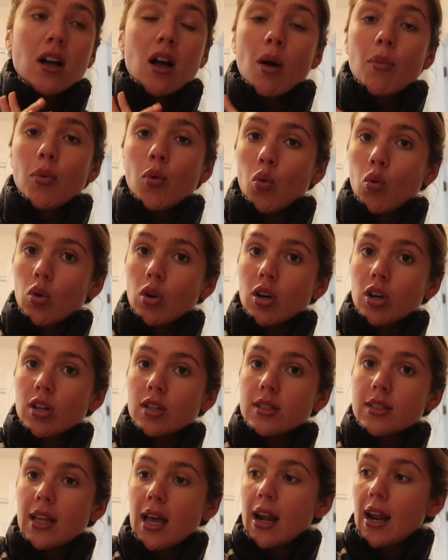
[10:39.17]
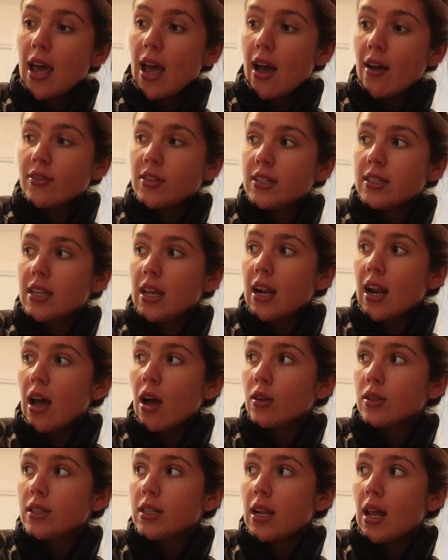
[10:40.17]
a couple orders that I have to send
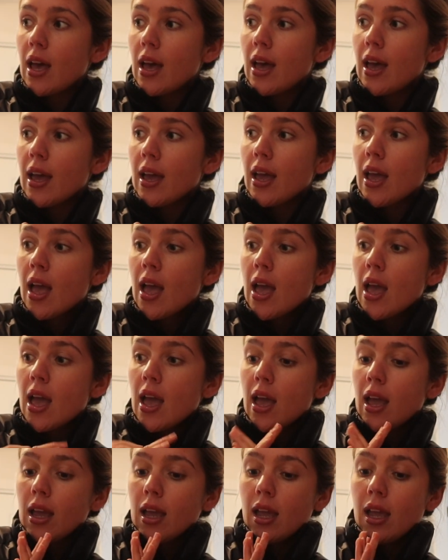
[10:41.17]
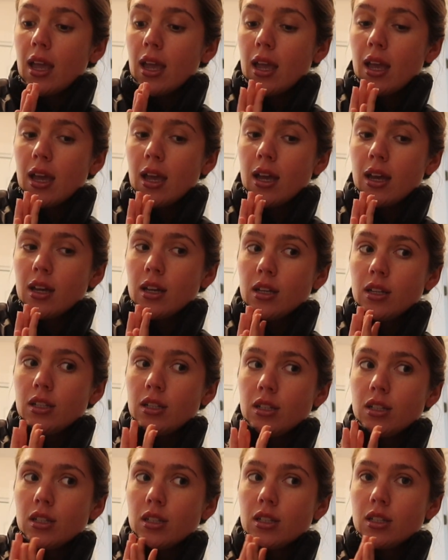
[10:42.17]
out today,
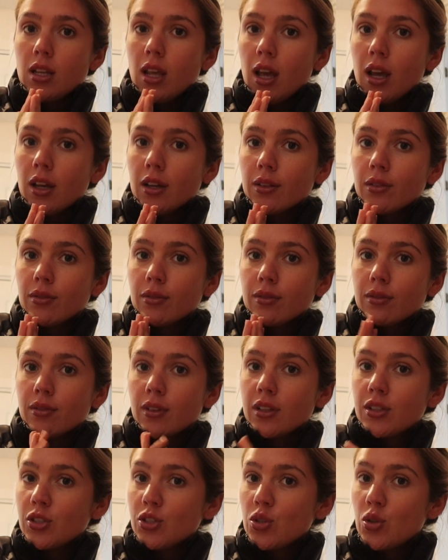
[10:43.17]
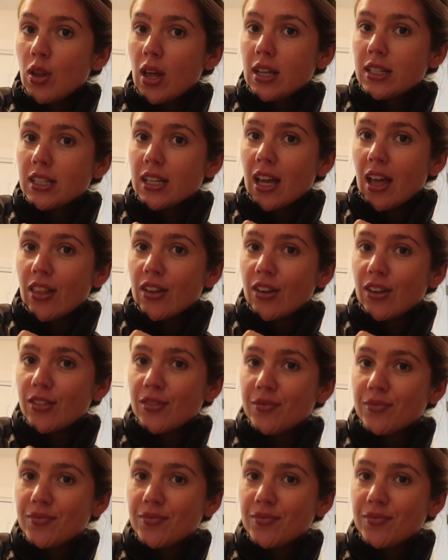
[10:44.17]
and yeah, let's do that together.